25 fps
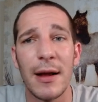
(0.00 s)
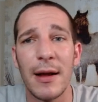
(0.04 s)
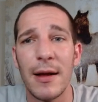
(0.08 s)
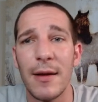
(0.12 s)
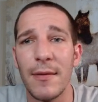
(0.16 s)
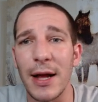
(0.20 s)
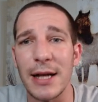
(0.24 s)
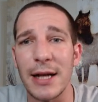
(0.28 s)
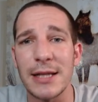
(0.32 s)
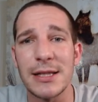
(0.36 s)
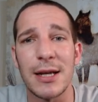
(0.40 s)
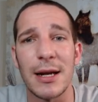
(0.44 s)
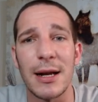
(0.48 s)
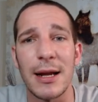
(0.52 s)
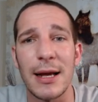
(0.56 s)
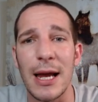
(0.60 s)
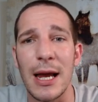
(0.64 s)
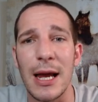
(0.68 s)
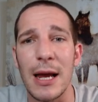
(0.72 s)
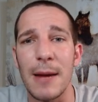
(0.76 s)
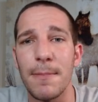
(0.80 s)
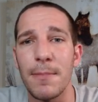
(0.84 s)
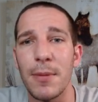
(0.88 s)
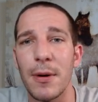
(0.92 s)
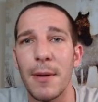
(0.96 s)
That's going to
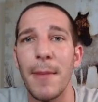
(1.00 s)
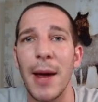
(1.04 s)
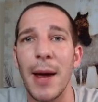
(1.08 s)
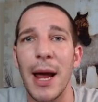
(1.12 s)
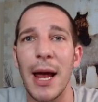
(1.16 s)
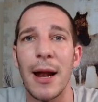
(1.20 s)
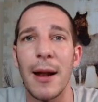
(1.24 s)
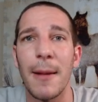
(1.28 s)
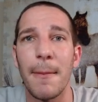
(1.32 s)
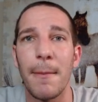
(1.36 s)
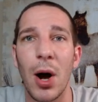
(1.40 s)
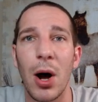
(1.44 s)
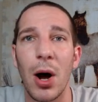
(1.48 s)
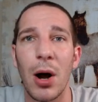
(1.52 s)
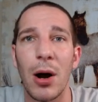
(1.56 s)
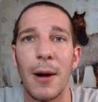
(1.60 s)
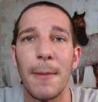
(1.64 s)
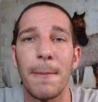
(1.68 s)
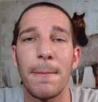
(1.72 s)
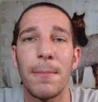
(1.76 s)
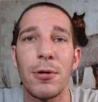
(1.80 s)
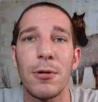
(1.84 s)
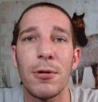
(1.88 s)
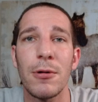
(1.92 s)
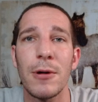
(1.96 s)
keep your mana bar
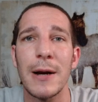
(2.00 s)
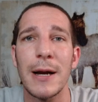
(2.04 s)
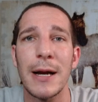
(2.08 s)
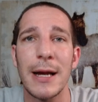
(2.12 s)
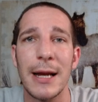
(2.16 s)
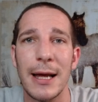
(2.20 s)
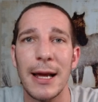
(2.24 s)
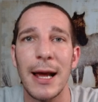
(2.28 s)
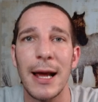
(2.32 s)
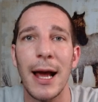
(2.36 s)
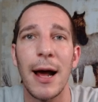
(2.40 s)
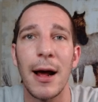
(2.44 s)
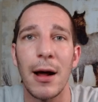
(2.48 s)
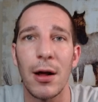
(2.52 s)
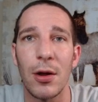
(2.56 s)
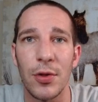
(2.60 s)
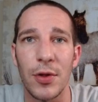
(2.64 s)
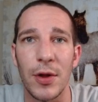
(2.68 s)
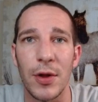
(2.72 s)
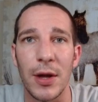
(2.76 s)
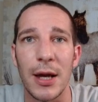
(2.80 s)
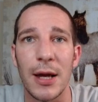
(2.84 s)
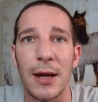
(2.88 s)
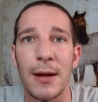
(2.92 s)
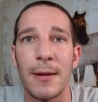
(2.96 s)
pretty
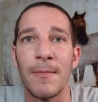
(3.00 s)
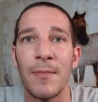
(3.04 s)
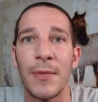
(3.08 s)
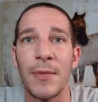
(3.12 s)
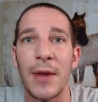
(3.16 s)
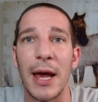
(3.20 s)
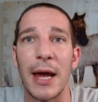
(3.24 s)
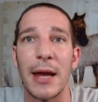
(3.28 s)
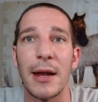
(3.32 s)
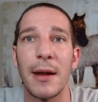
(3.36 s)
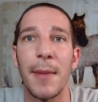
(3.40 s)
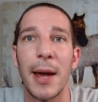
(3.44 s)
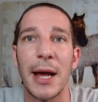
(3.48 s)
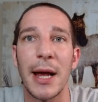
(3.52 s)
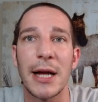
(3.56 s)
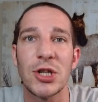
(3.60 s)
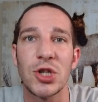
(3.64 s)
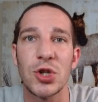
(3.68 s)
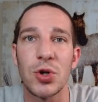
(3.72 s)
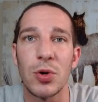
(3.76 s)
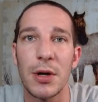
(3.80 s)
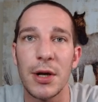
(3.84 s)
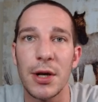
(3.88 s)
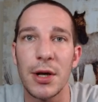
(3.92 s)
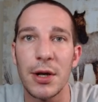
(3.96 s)
healthy and to make
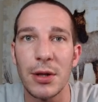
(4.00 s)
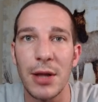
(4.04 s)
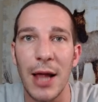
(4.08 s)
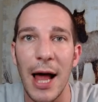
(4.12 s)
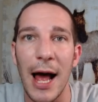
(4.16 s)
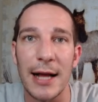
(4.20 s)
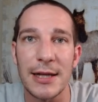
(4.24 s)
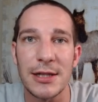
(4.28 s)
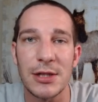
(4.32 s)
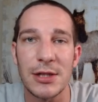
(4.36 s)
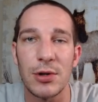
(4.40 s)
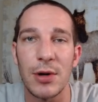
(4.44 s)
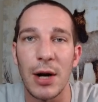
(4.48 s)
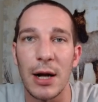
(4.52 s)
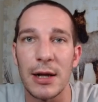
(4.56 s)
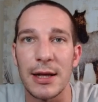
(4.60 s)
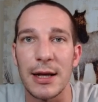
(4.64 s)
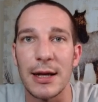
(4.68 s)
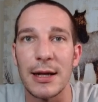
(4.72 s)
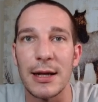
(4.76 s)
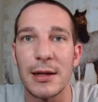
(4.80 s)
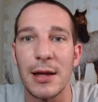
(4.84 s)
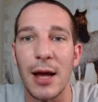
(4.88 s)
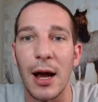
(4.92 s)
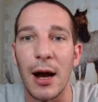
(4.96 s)
sure you last throughout
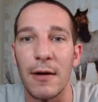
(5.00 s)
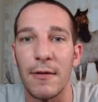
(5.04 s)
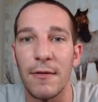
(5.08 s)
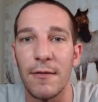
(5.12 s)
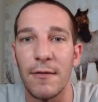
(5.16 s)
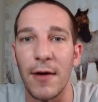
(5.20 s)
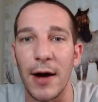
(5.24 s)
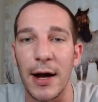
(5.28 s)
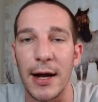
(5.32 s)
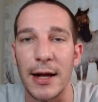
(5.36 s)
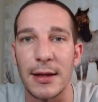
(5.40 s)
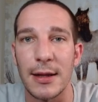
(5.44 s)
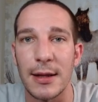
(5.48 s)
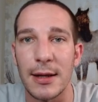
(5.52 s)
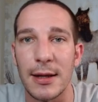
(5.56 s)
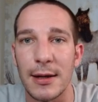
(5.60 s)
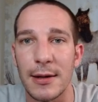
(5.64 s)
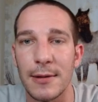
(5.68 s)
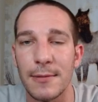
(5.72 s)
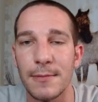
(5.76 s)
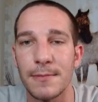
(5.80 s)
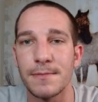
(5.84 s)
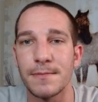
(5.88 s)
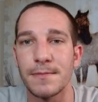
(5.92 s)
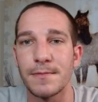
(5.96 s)
the entire fight.
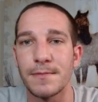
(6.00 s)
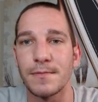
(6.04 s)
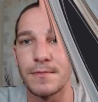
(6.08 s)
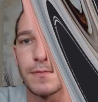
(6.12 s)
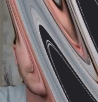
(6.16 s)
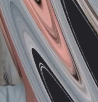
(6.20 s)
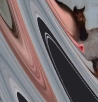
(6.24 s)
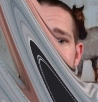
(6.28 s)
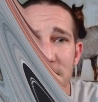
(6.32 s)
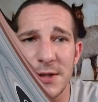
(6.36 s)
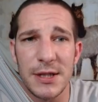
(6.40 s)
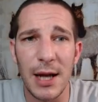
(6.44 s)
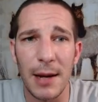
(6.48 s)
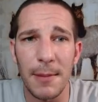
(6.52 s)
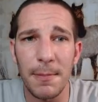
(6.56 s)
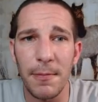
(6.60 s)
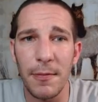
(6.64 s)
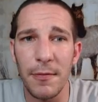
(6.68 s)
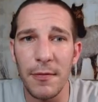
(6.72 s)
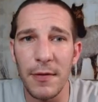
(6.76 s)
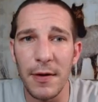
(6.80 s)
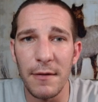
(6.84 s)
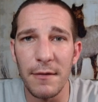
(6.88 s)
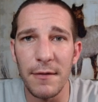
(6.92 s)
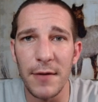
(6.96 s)
And that wraps up
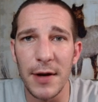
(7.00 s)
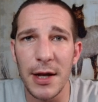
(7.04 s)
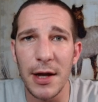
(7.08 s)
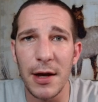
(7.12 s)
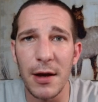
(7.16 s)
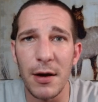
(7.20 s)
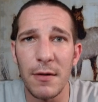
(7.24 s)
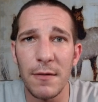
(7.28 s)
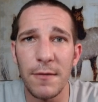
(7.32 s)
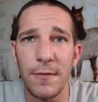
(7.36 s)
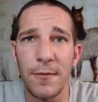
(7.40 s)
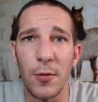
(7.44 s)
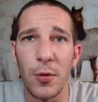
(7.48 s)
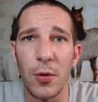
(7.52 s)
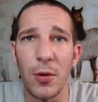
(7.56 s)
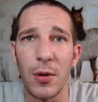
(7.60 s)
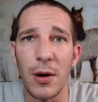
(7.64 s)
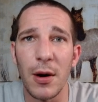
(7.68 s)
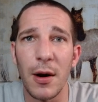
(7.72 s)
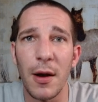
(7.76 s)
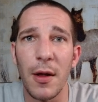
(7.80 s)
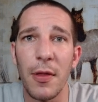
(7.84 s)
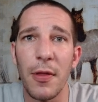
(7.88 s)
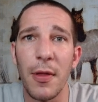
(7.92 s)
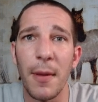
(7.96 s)
the video
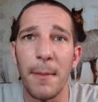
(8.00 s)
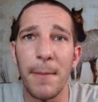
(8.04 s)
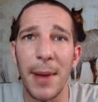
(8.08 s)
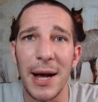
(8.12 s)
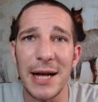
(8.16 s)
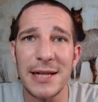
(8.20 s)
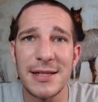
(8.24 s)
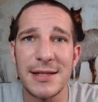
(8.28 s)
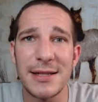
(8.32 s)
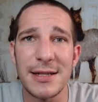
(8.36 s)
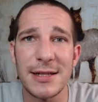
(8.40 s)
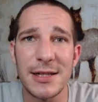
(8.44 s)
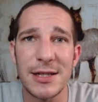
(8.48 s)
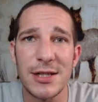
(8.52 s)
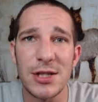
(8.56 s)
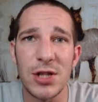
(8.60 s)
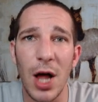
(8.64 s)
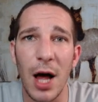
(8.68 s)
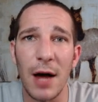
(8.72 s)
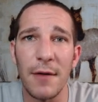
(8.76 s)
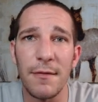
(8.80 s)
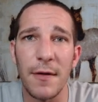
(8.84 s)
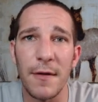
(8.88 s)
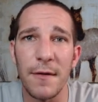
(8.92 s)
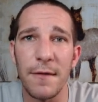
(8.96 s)
for the best in
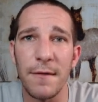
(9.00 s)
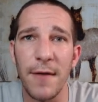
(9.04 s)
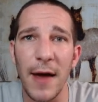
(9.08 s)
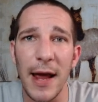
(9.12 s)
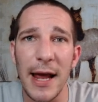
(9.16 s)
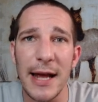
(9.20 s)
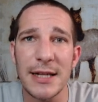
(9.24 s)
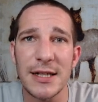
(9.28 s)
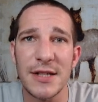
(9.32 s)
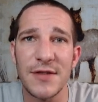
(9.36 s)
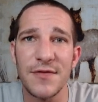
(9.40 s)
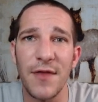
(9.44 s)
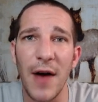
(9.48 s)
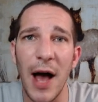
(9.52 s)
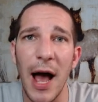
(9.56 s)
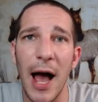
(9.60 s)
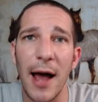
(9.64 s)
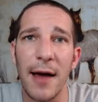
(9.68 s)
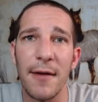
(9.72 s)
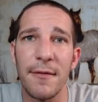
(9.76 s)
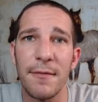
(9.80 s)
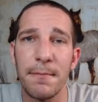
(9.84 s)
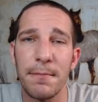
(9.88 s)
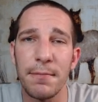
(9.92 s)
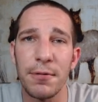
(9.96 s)
slot for Phase
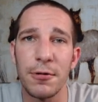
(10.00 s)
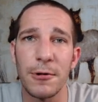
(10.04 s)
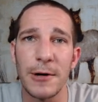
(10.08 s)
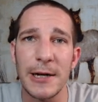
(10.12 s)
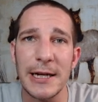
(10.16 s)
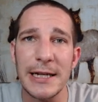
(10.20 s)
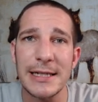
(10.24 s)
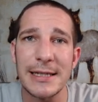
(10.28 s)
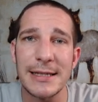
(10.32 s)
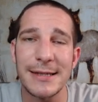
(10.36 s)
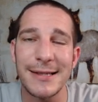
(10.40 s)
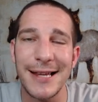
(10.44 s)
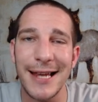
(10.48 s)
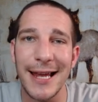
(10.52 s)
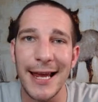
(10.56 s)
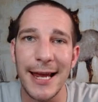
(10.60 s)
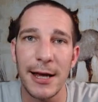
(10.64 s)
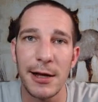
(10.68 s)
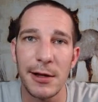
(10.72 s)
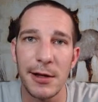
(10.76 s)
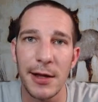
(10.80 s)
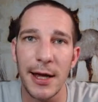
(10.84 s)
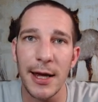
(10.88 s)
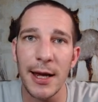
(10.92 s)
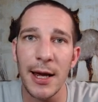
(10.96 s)
5 Priest
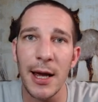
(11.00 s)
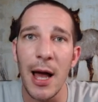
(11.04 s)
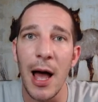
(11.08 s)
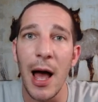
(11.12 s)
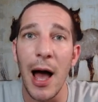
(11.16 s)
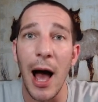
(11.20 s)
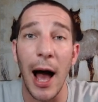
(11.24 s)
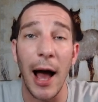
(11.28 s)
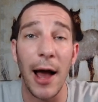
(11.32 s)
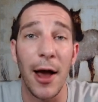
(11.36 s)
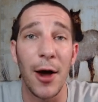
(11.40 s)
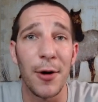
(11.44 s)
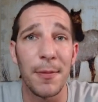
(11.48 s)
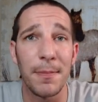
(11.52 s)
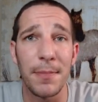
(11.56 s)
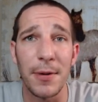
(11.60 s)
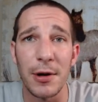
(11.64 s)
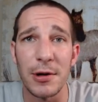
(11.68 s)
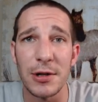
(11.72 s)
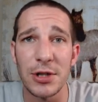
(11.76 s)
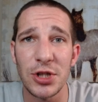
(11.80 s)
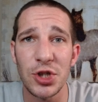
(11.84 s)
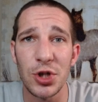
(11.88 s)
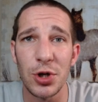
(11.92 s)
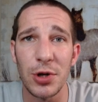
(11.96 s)
Healing. I hope
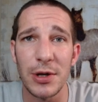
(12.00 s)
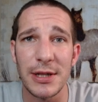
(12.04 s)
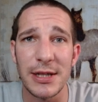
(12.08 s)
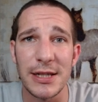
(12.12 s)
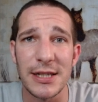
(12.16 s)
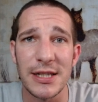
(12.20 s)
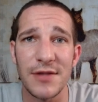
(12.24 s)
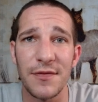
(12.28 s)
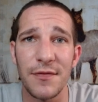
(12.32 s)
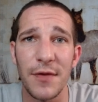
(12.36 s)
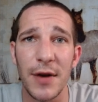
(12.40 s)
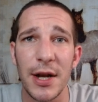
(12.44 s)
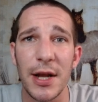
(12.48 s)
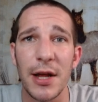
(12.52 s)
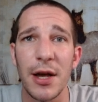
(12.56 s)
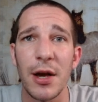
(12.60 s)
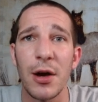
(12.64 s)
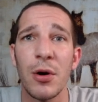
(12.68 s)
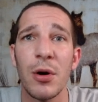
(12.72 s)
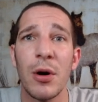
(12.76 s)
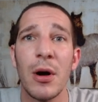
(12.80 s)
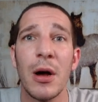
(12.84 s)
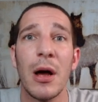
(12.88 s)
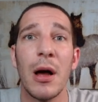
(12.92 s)
you enjoyed this video.